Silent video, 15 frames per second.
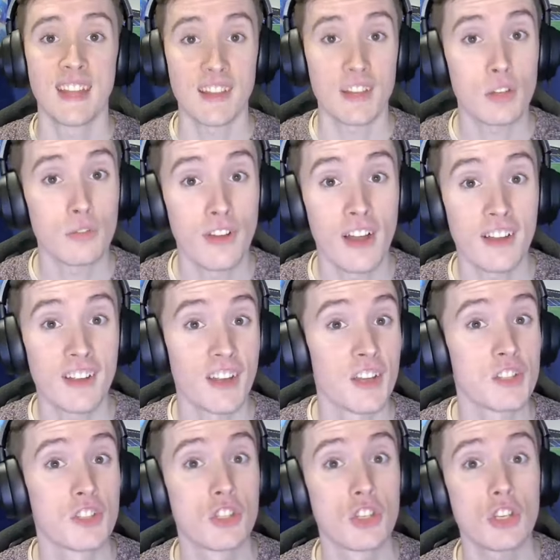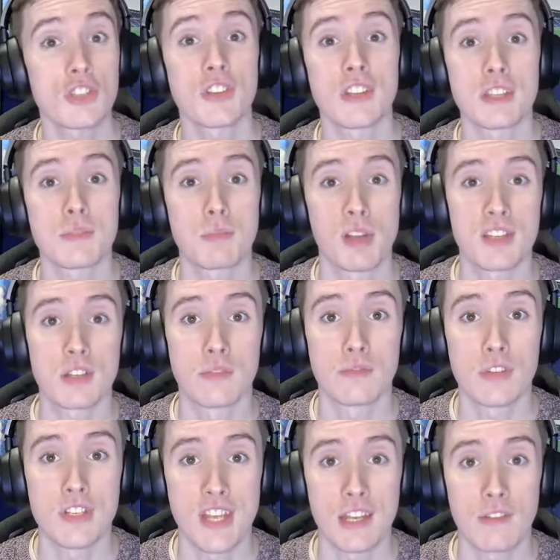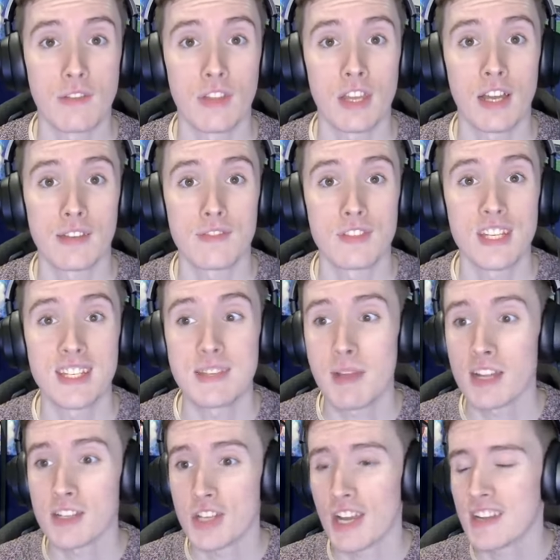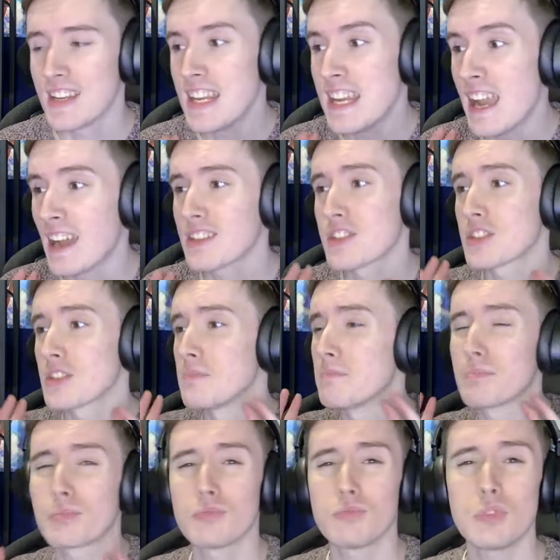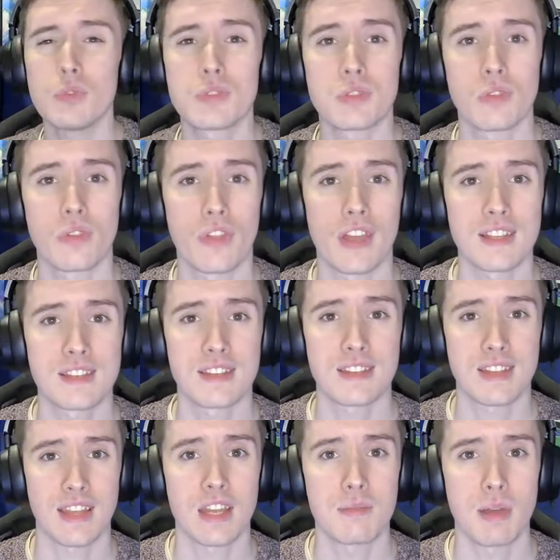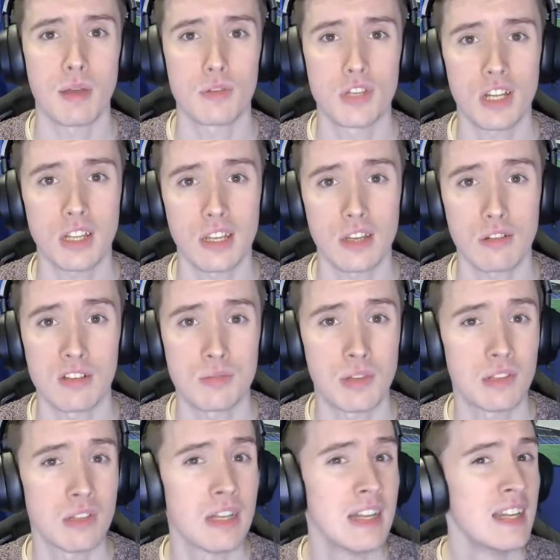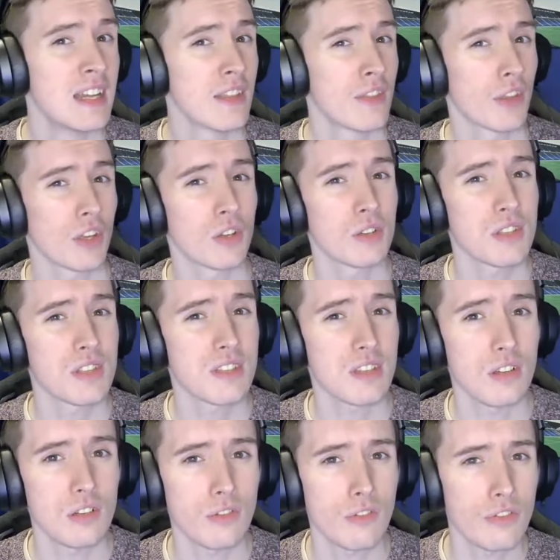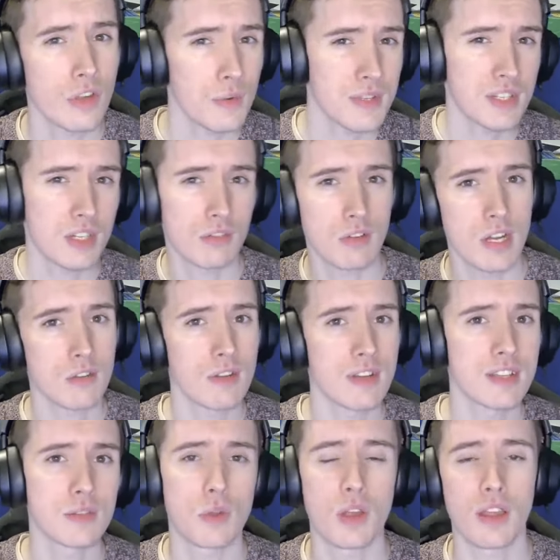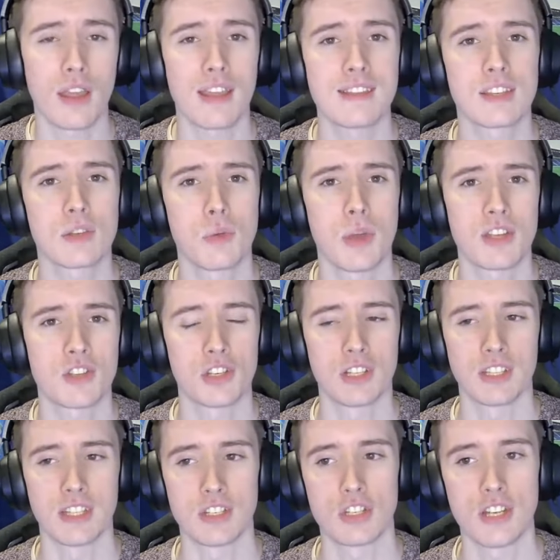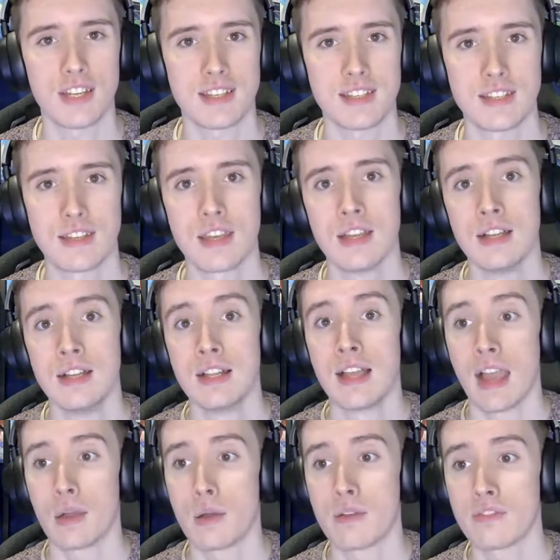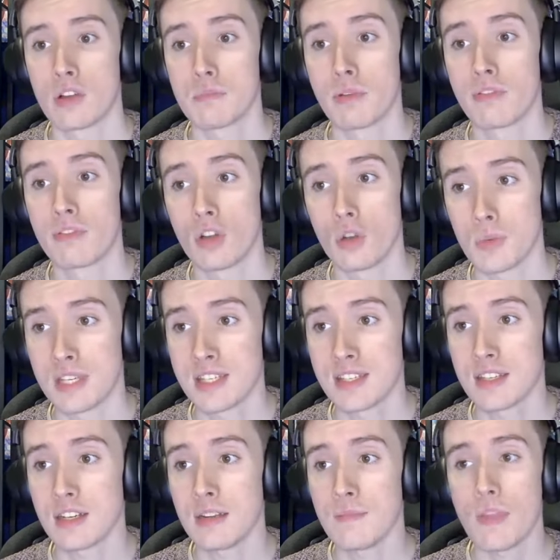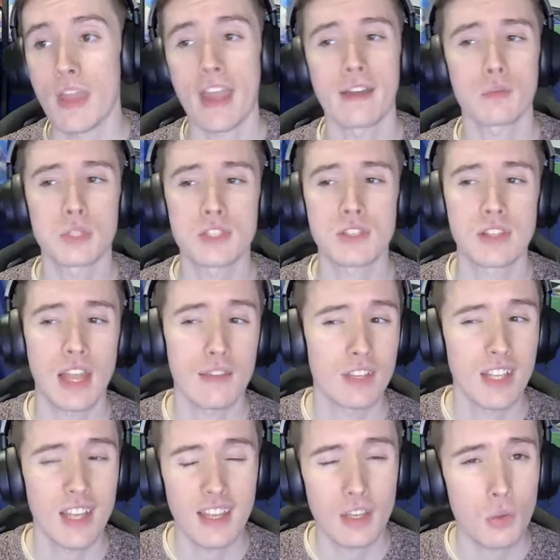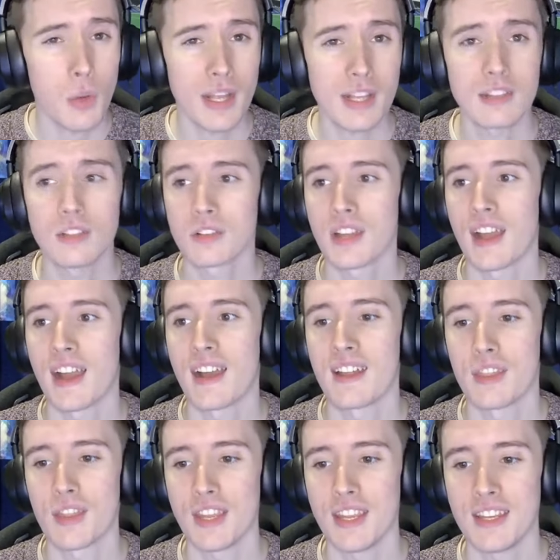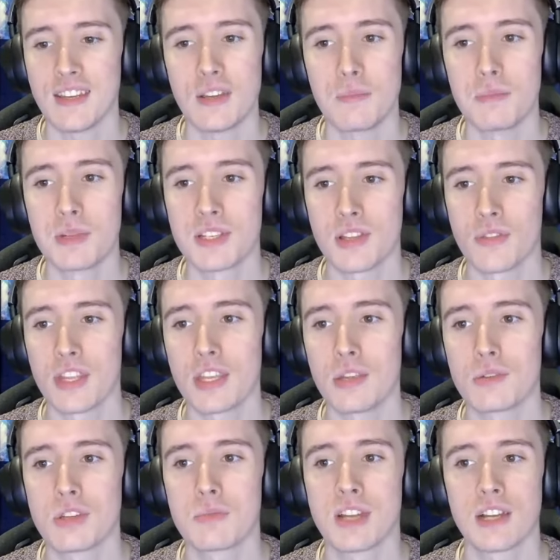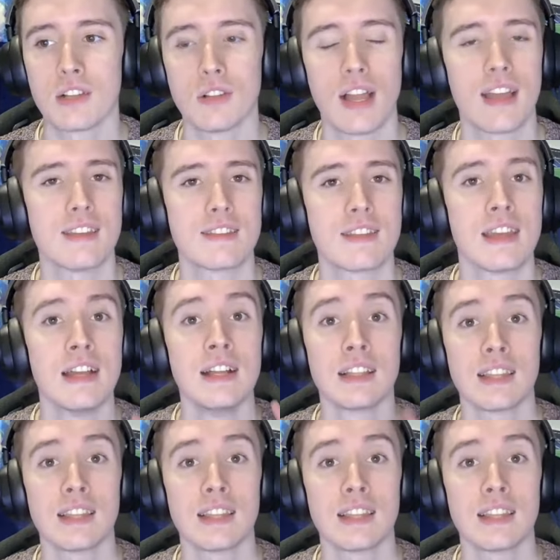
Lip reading: Daniel Farke has just done his press conference ahead of the Cardiff City match, and he had some brutal things to say about Charlie Cresswell that could sort of throw his career into question at Leeds United. However, before we start, I was having a quick look at the numbers on the YouTube channel, and